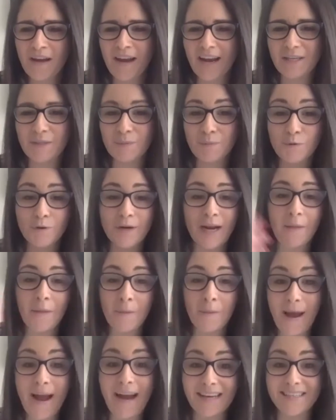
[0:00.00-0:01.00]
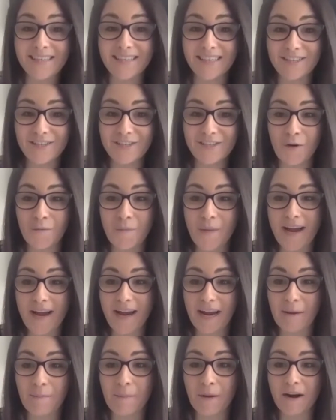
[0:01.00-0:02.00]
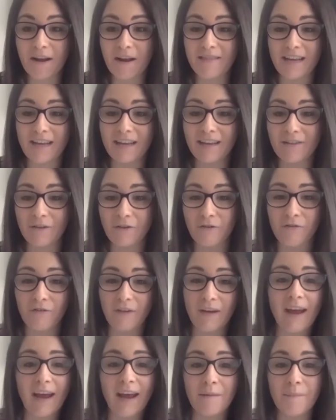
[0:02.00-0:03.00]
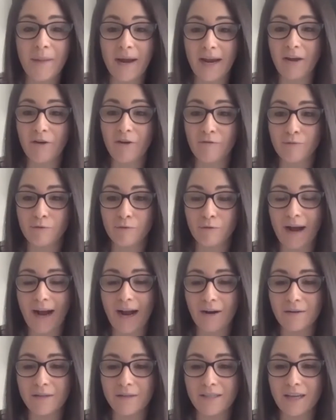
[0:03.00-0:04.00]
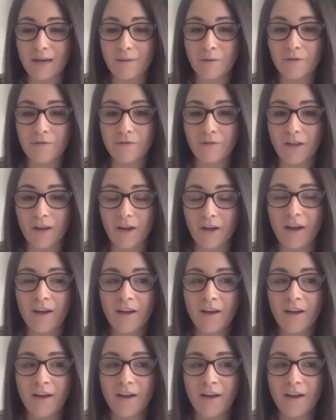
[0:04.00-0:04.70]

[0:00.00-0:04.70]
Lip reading: It's brought out the best in so many, but I think the fear may have brought out some of the